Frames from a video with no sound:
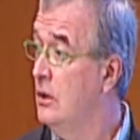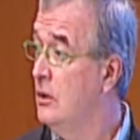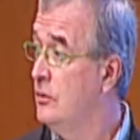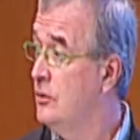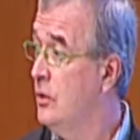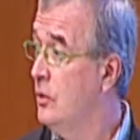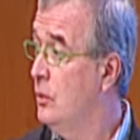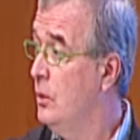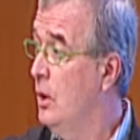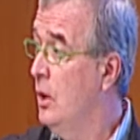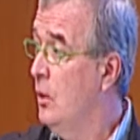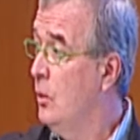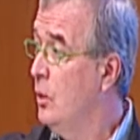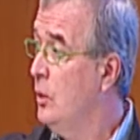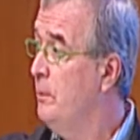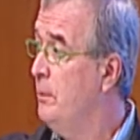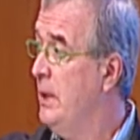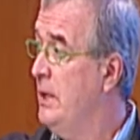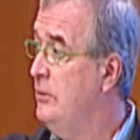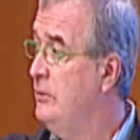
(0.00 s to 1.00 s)
So we're
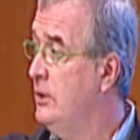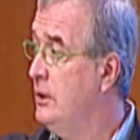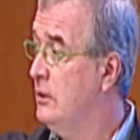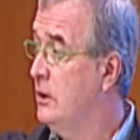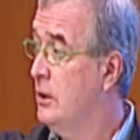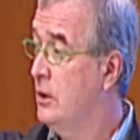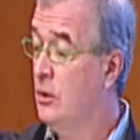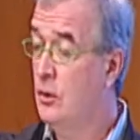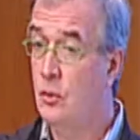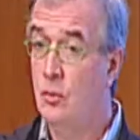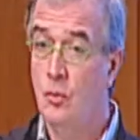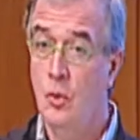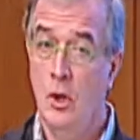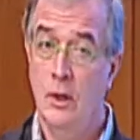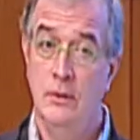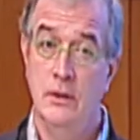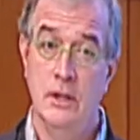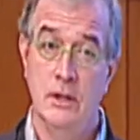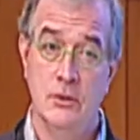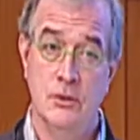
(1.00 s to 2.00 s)
basically going to
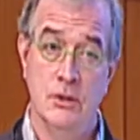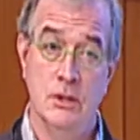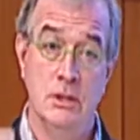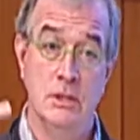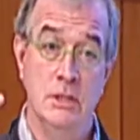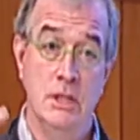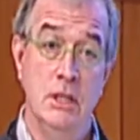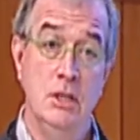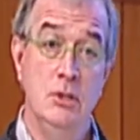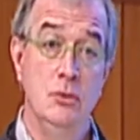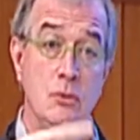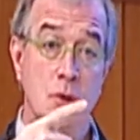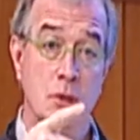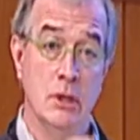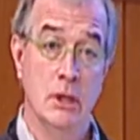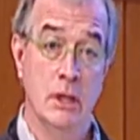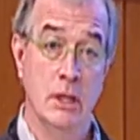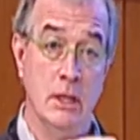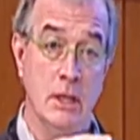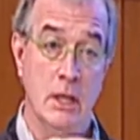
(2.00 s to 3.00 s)
run this
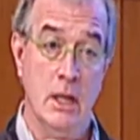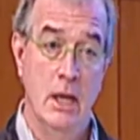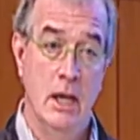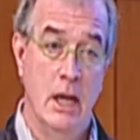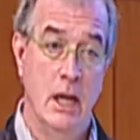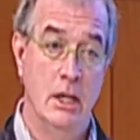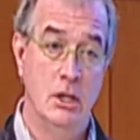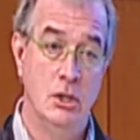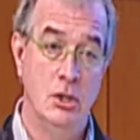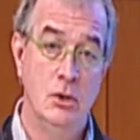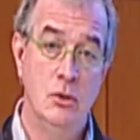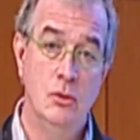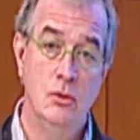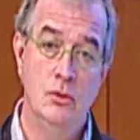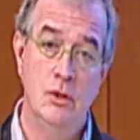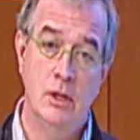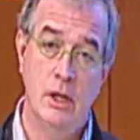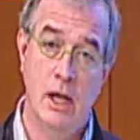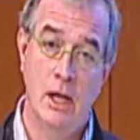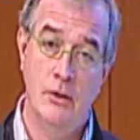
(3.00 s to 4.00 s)
continually and use
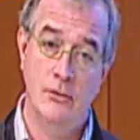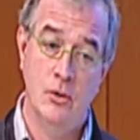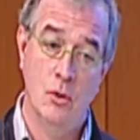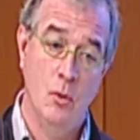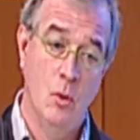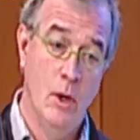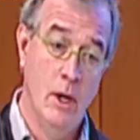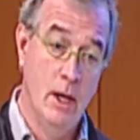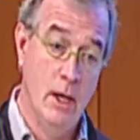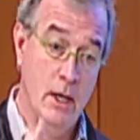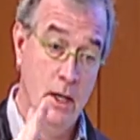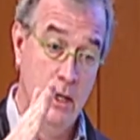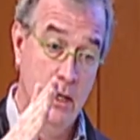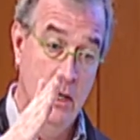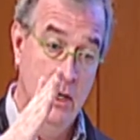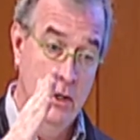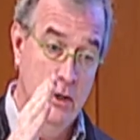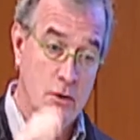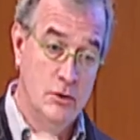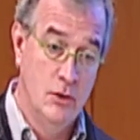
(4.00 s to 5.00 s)
it as a way
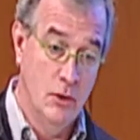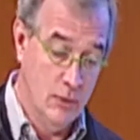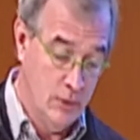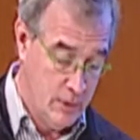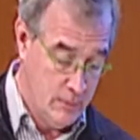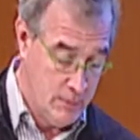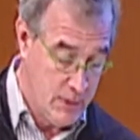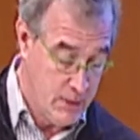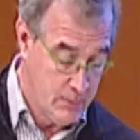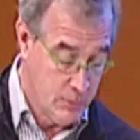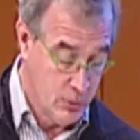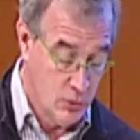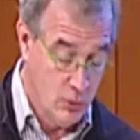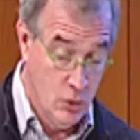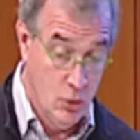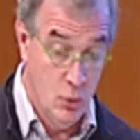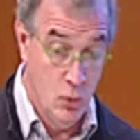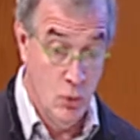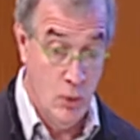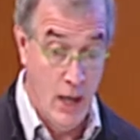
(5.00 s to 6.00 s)
so that people
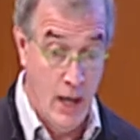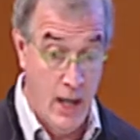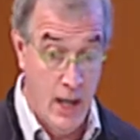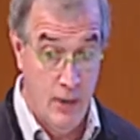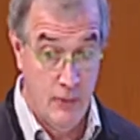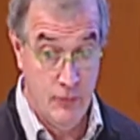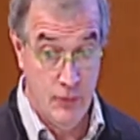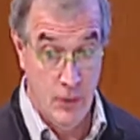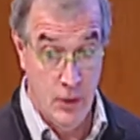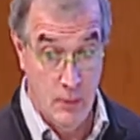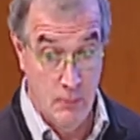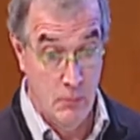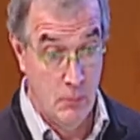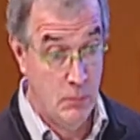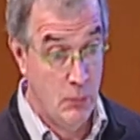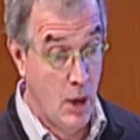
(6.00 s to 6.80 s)
who have um,